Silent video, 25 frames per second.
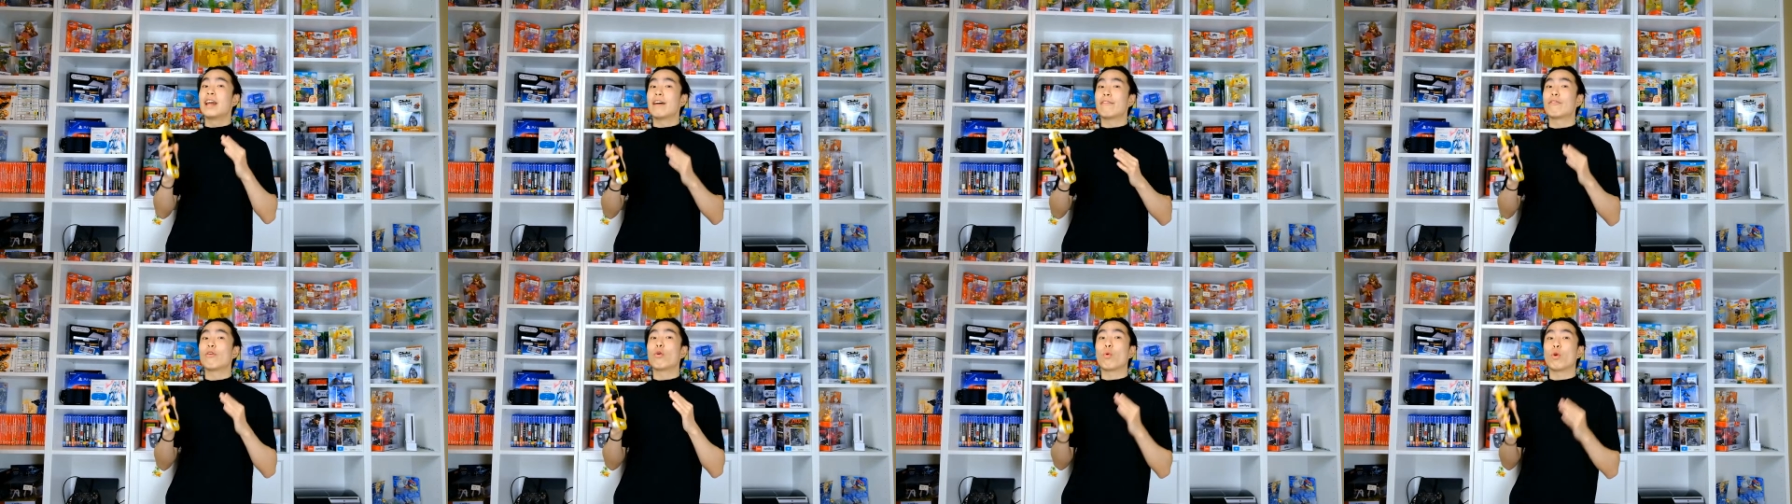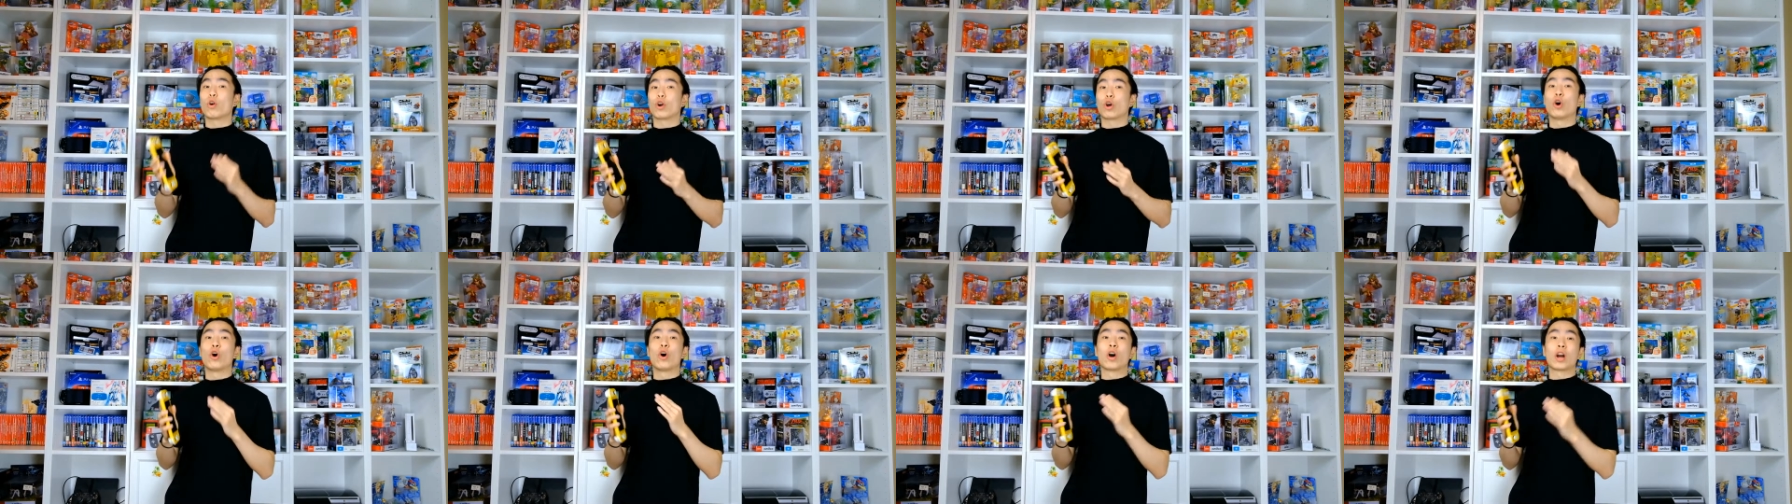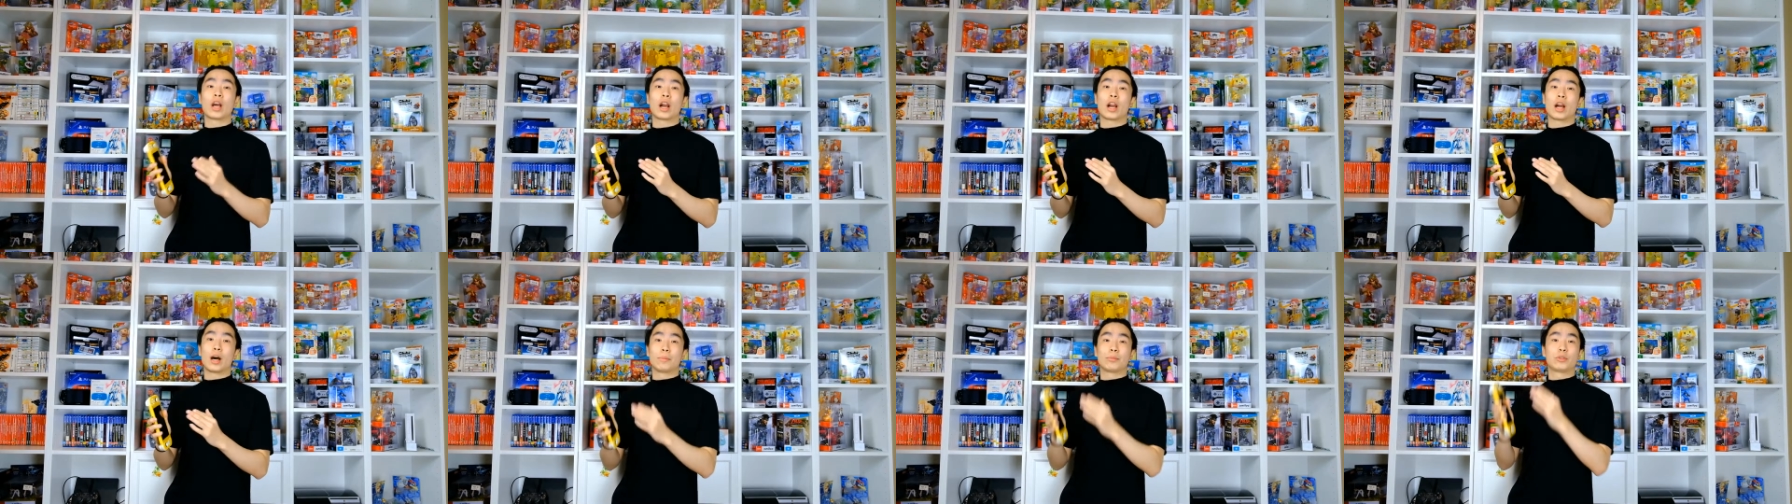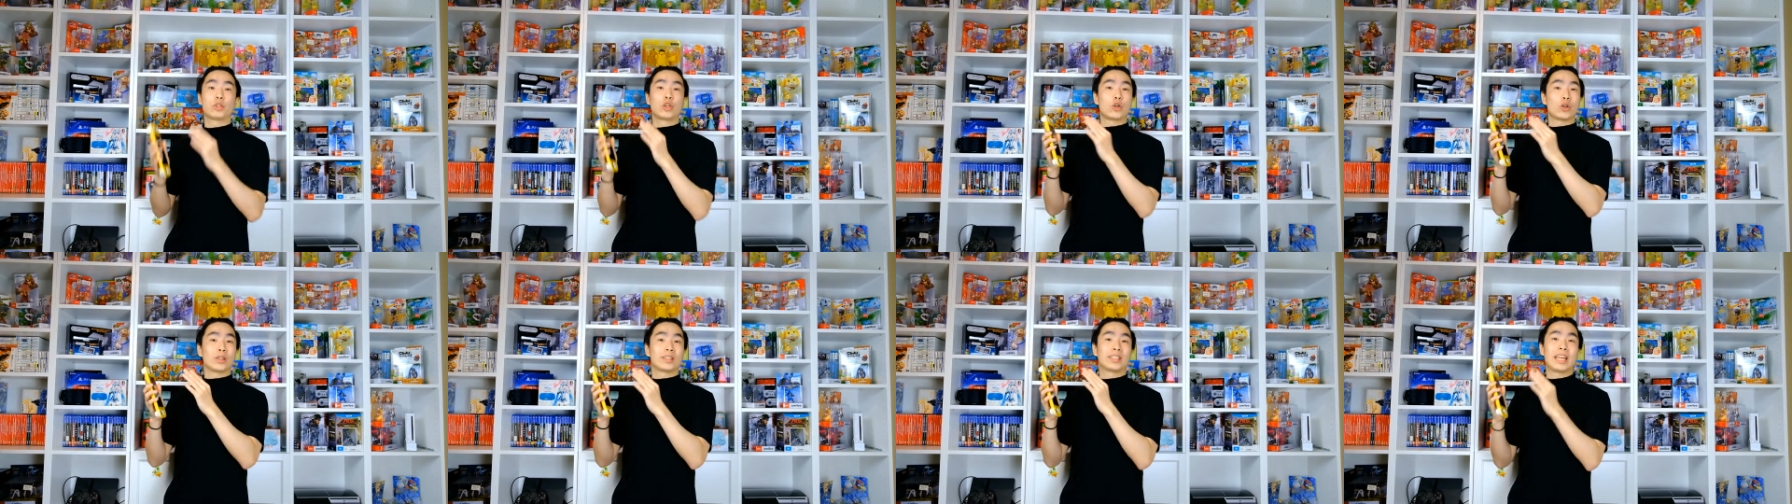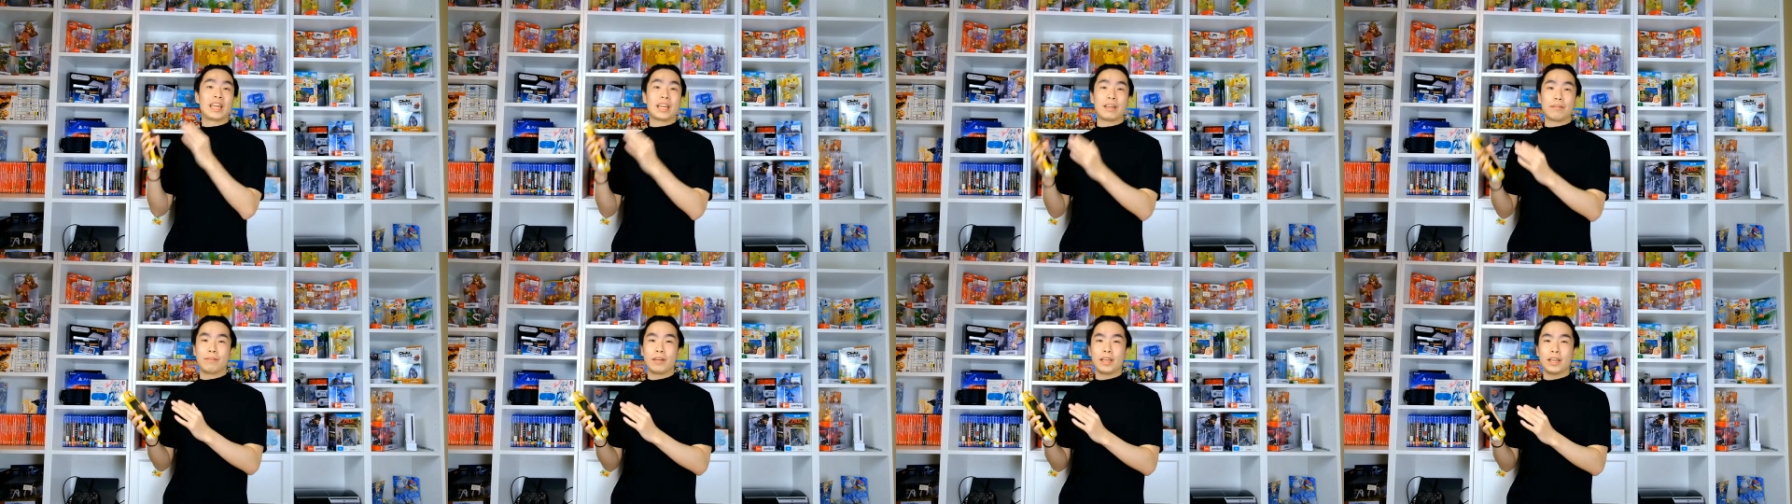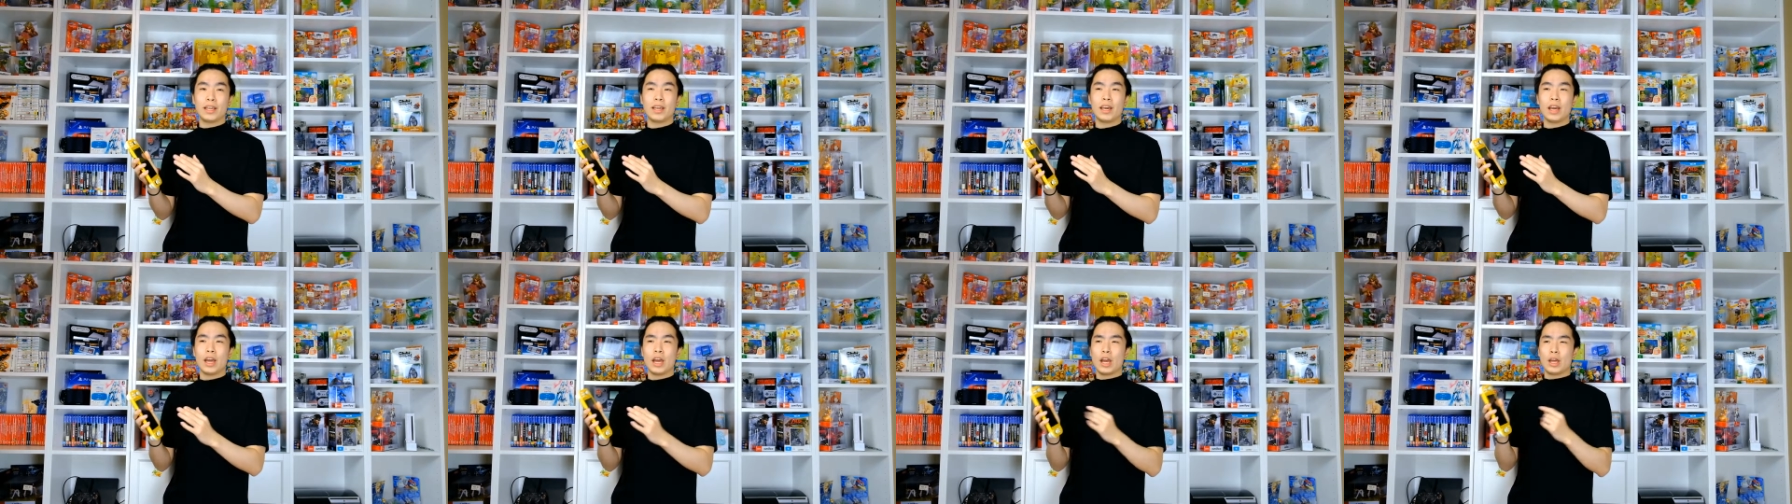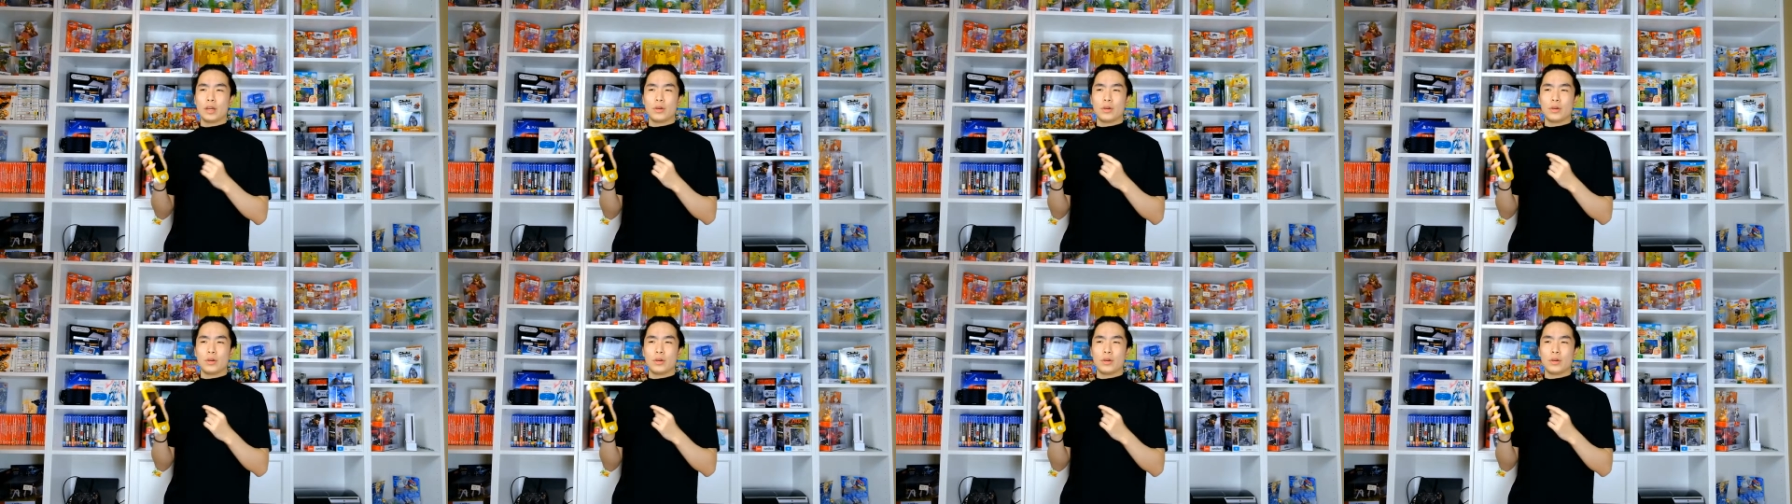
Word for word: never want to hook it up to your TV,